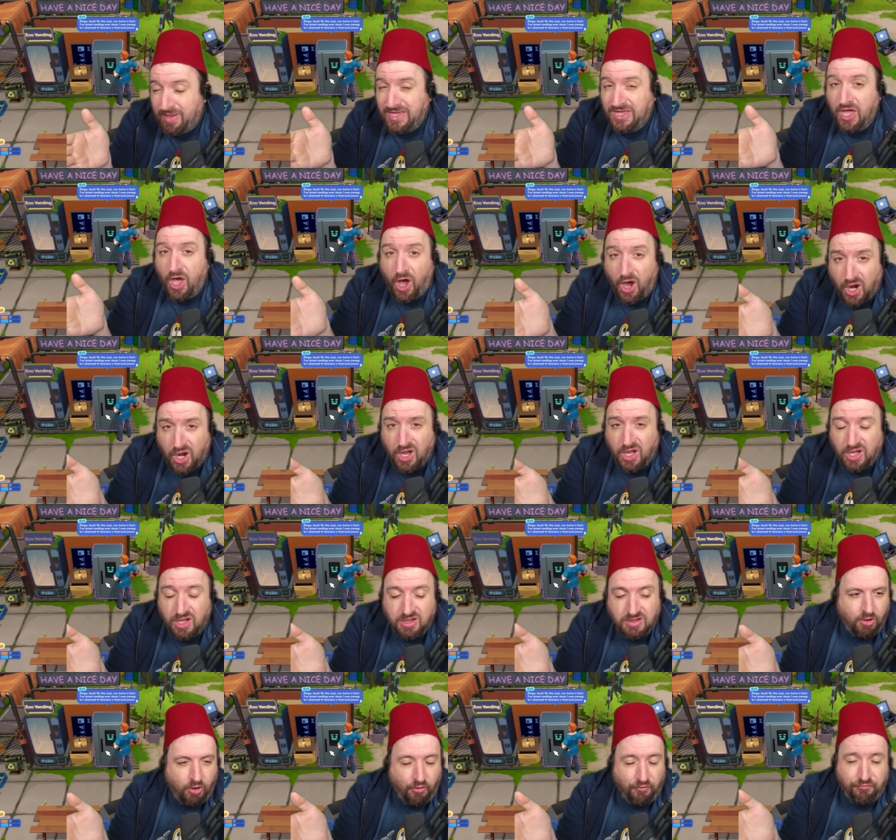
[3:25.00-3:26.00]
young,
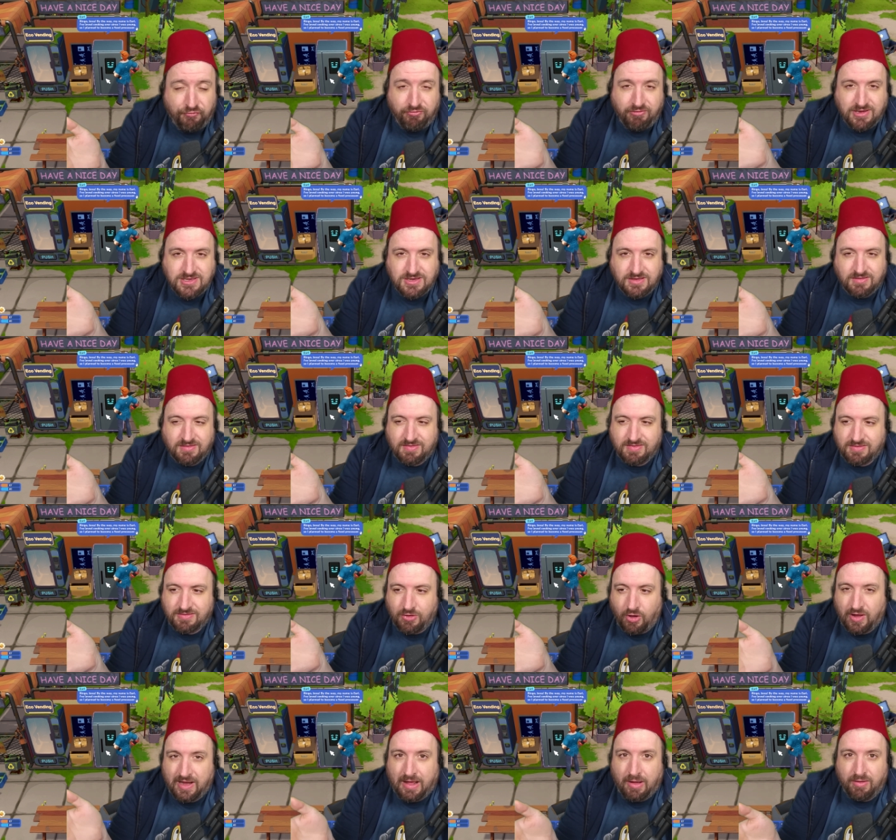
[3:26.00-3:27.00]
old fridges
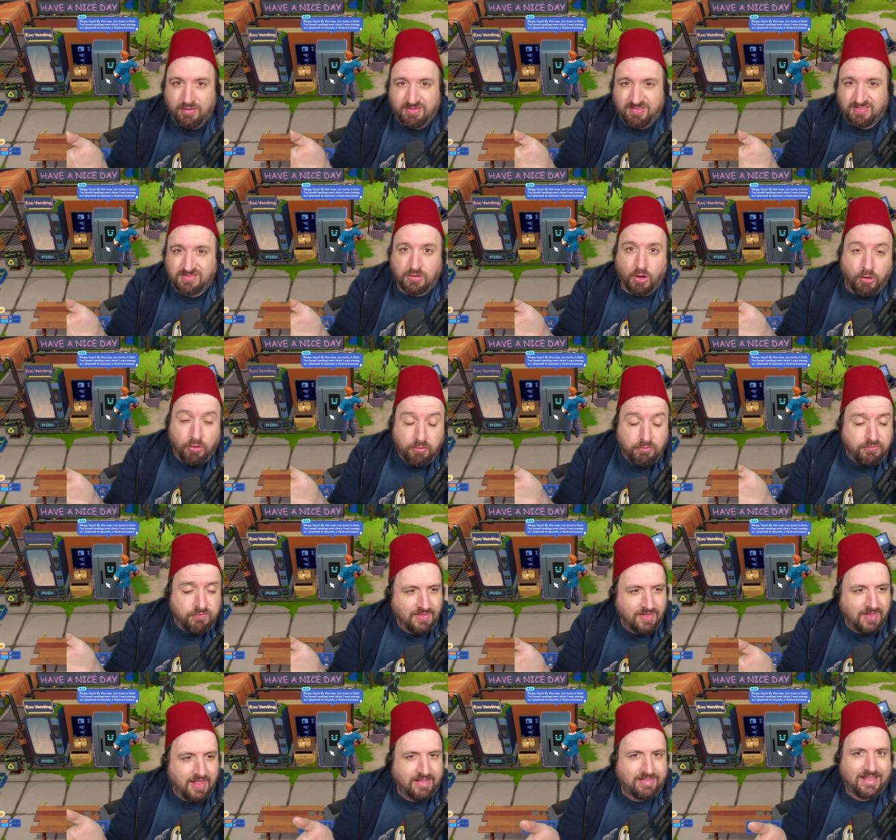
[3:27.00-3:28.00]
start out as stoves.
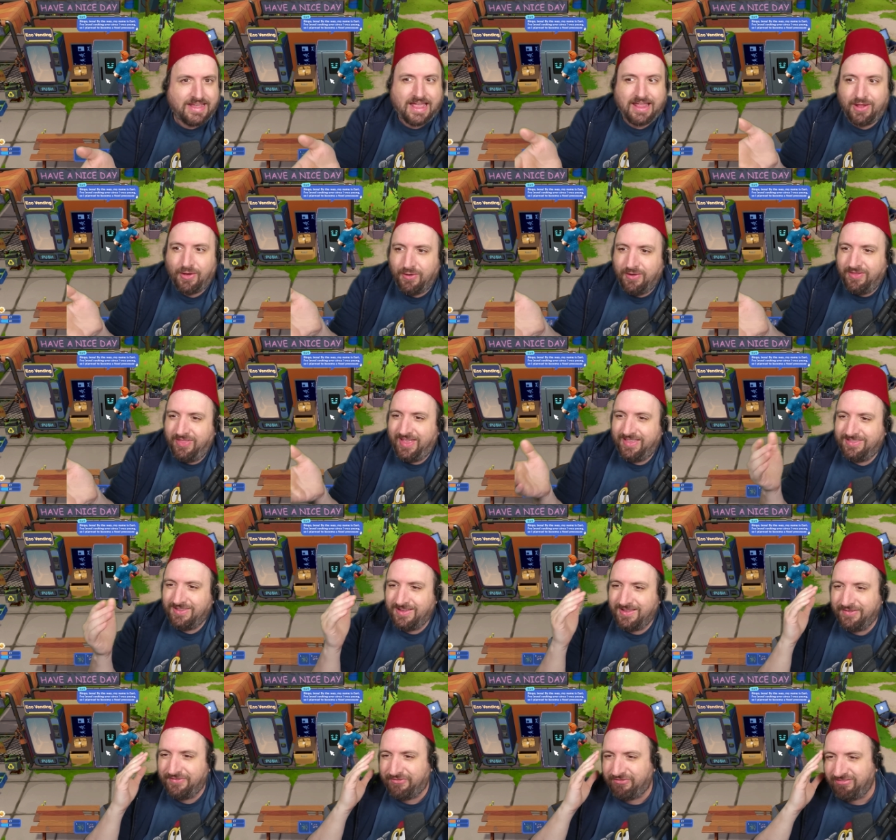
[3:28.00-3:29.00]
And then as they get older, they
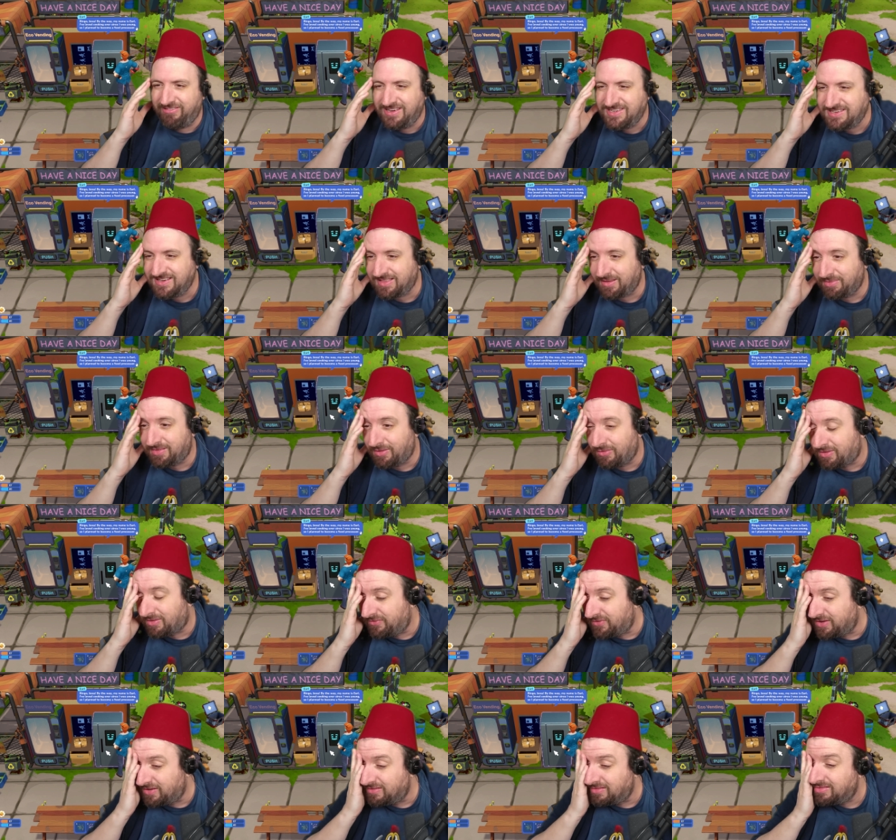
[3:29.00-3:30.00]
do the fridges. I'm so
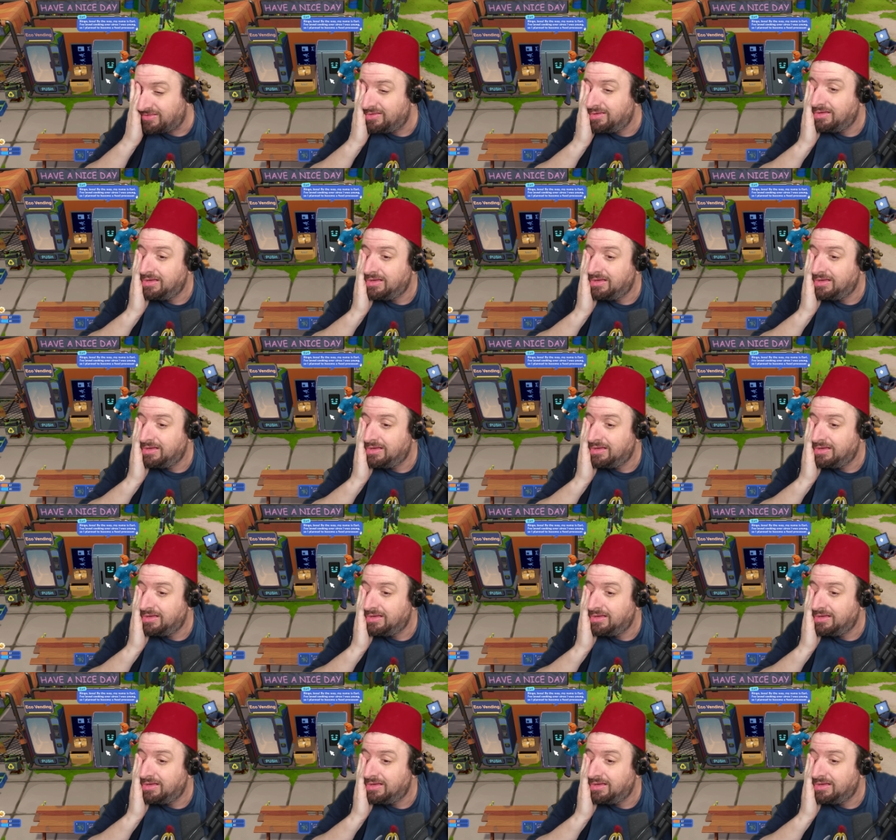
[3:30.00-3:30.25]
confused.